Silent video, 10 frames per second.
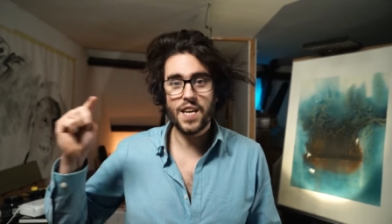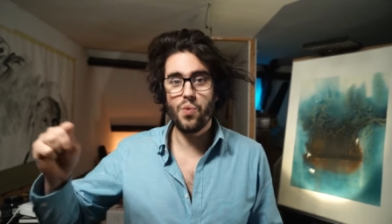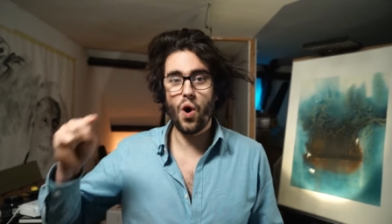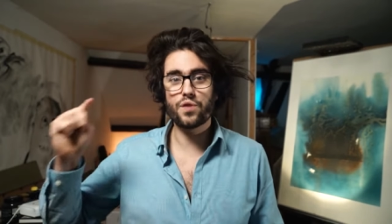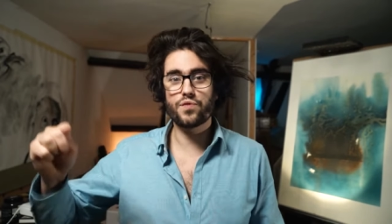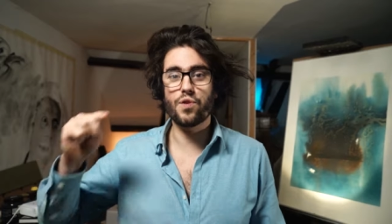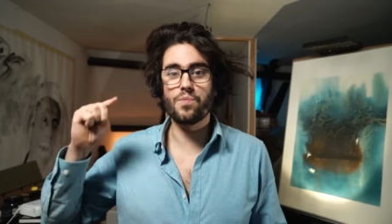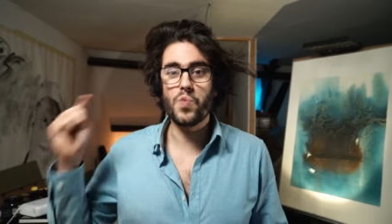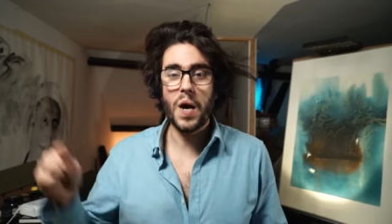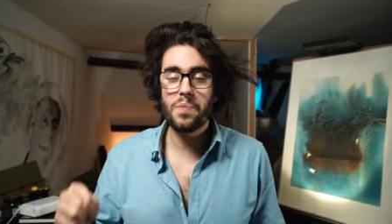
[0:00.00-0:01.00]
bought
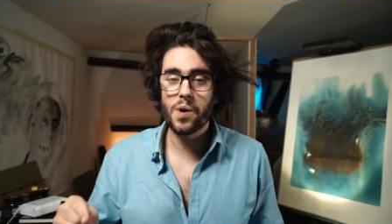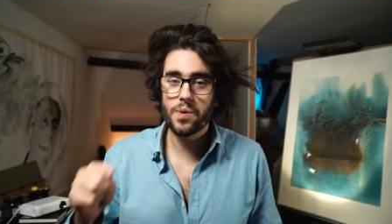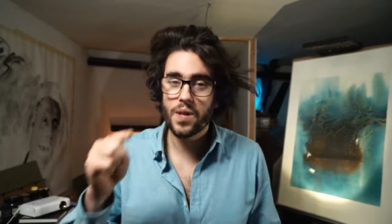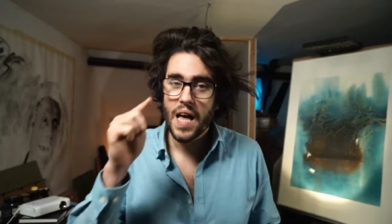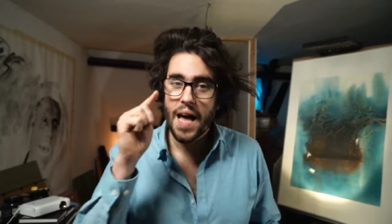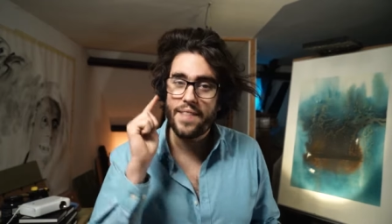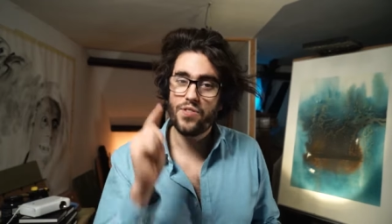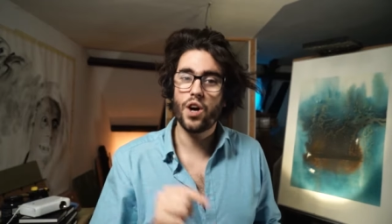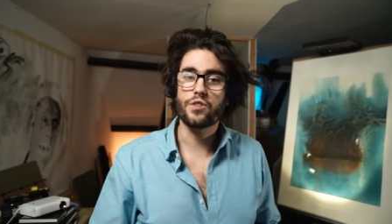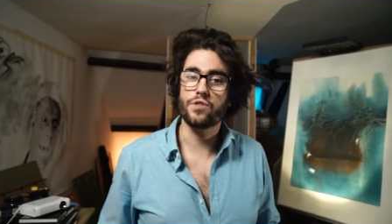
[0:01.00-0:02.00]
from Redbubble and
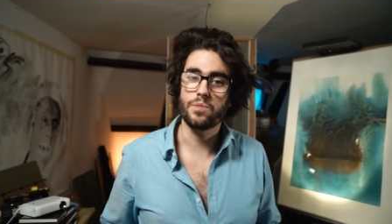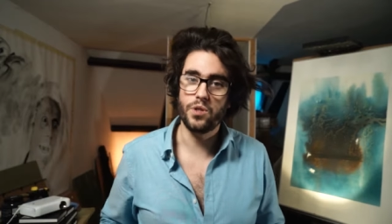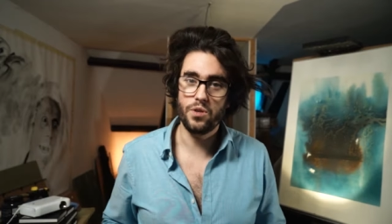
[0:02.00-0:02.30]
not from